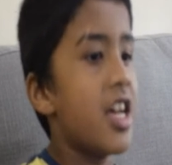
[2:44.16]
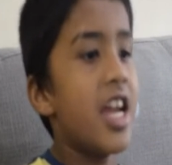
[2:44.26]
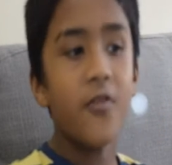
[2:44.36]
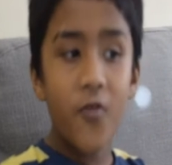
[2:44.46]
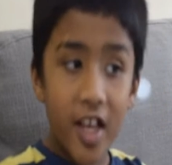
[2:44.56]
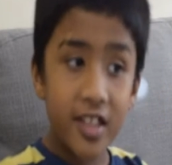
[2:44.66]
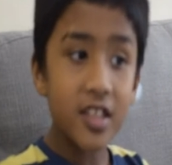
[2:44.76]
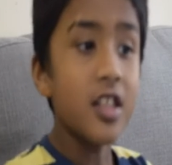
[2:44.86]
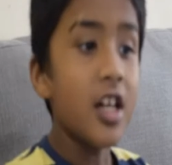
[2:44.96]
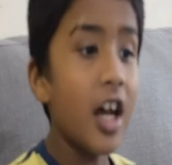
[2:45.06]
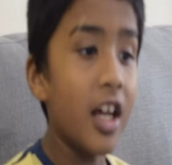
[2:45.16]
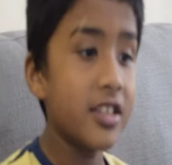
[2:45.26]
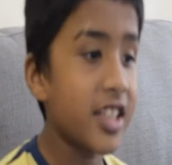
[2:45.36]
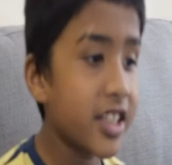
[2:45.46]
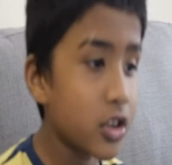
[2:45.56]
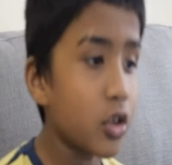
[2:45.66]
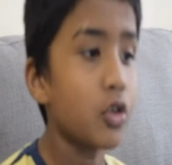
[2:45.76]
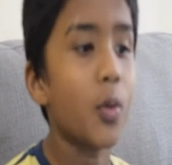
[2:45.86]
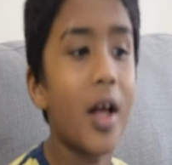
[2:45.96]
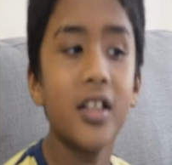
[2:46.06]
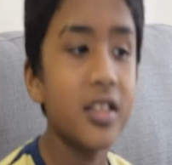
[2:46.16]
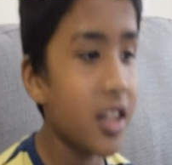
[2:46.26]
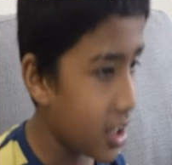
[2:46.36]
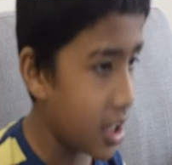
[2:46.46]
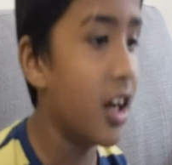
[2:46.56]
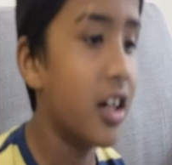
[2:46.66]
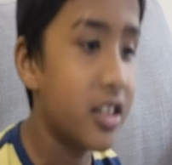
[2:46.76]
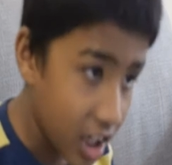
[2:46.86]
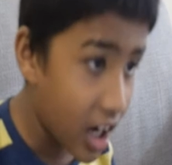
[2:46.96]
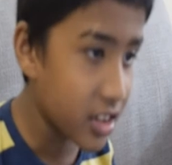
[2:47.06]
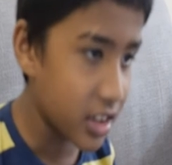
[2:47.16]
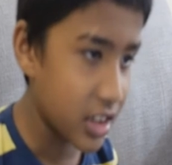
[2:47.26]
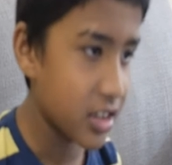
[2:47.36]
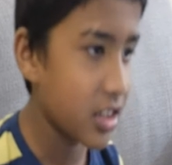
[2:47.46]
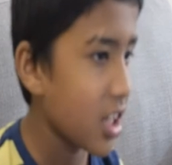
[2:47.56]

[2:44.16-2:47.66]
It weighs 6 to 12 tons.